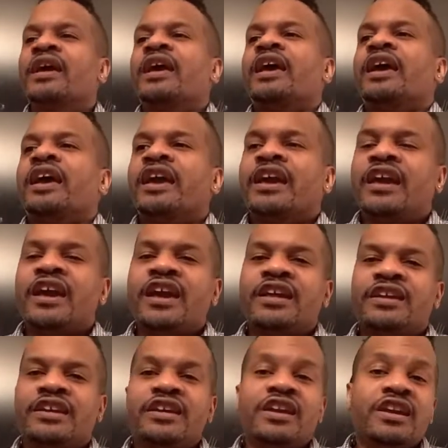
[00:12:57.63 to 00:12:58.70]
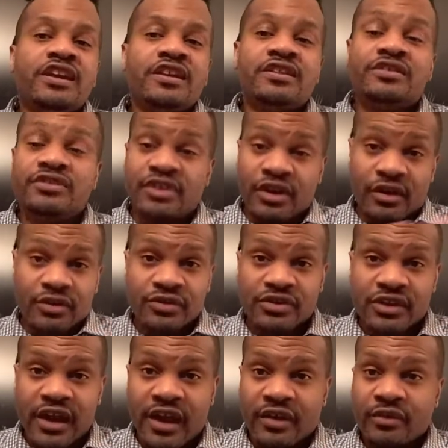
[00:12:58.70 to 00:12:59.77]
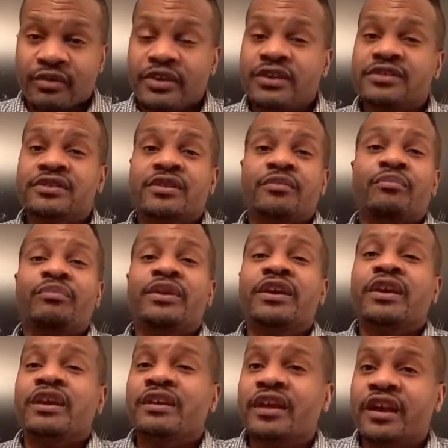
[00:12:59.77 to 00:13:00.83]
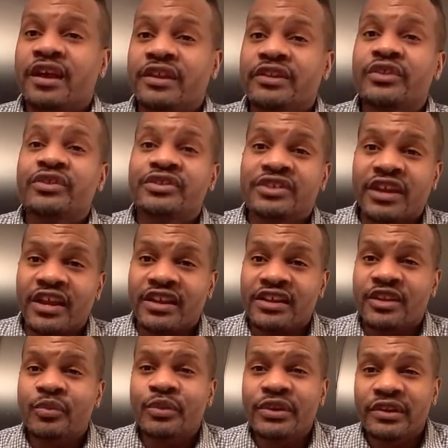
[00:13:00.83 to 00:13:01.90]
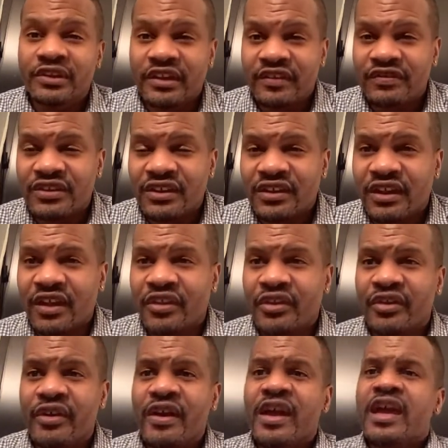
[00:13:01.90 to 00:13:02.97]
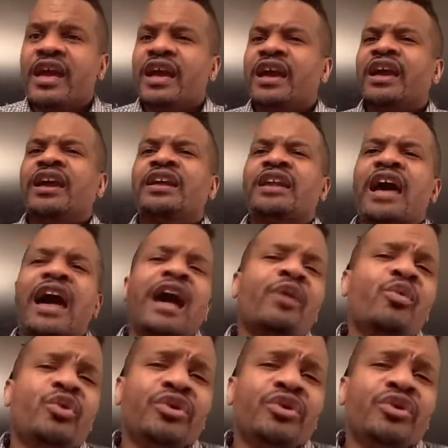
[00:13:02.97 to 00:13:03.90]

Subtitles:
and he tells Donald, listen, me and Ellie are dating and we live together. And I want to